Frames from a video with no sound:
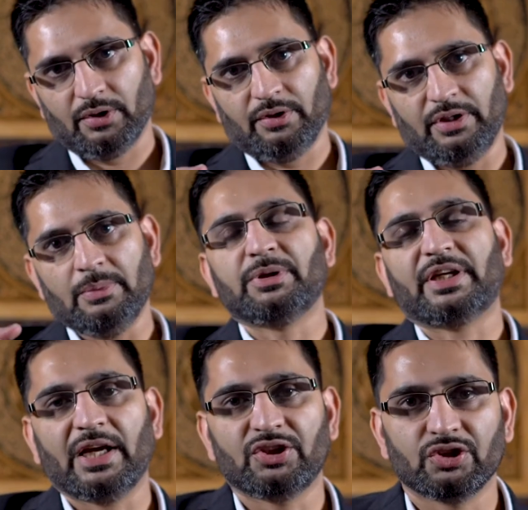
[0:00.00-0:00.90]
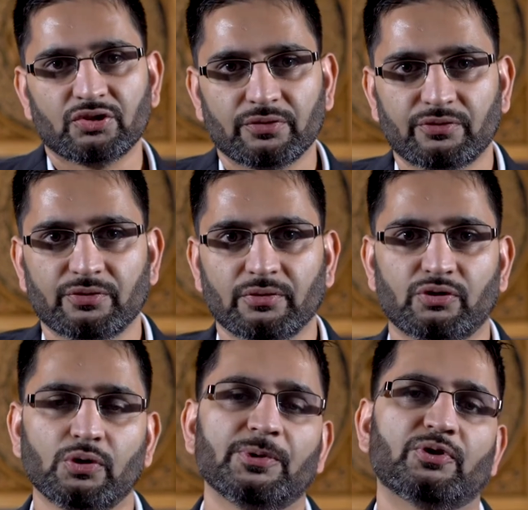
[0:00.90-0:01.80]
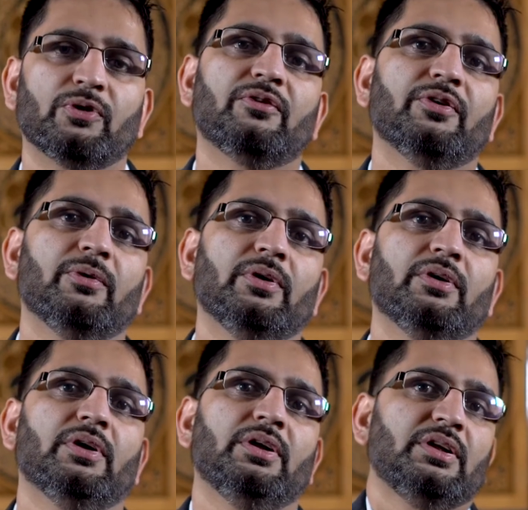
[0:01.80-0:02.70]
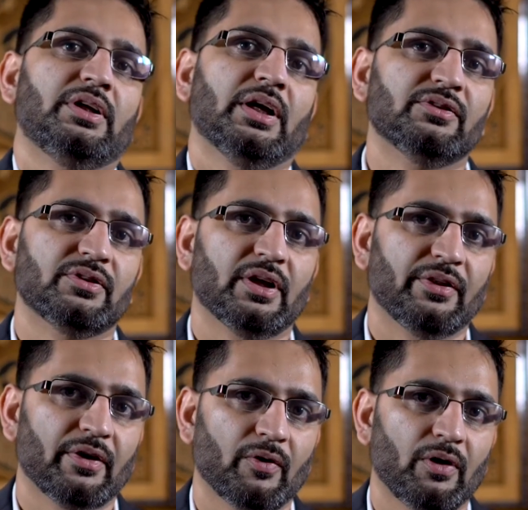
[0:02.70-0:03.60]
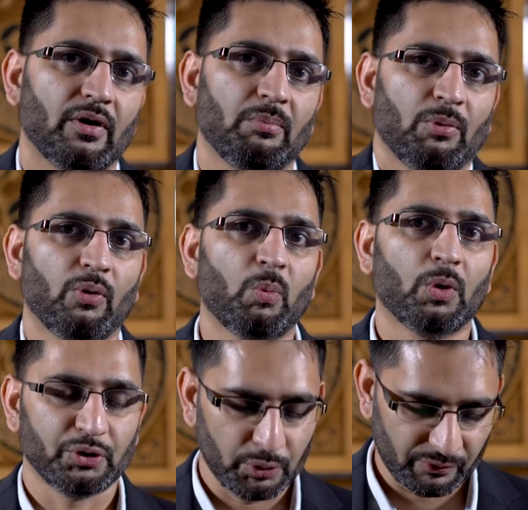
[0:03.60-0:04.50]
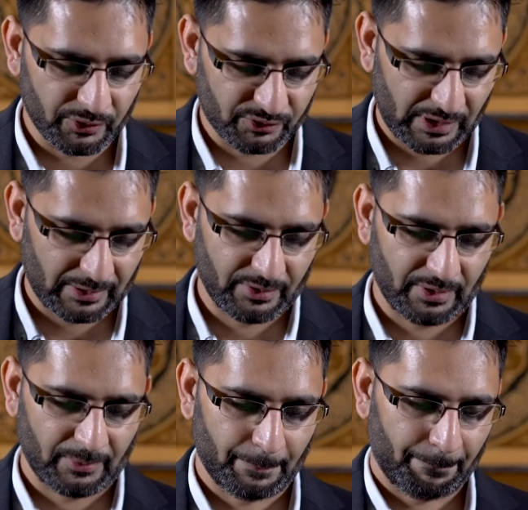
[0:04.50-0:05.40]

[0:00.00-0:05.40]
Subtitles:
the implications of superstring theory, indicates that there are more than one universe out there.